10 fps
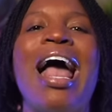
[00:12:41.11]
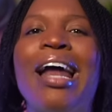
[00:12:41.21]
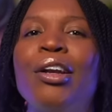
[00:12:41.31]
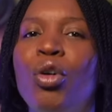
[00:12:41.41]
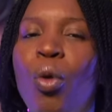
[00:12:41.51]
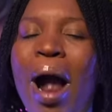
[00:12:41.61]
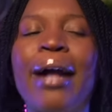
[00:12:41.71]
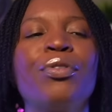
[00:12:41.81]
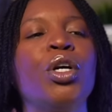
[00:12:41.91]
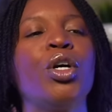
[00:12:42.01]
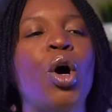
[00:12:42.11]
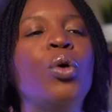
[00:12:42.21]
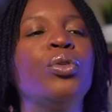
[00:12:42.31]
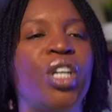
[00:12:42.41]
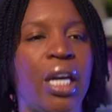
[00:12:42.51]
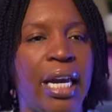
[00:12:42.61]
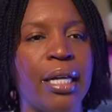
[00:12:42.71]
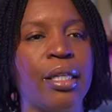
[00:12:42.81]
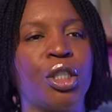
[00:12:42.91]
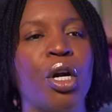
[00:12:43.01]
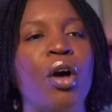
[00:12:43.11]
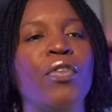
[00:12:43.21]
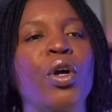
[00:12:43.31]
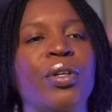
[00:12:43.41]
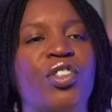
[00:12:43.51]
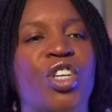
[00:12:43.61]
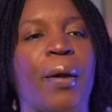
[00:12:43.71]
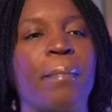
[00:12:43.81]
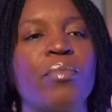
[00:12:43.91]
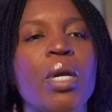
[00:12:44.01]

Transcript: and crack the code to English fluency.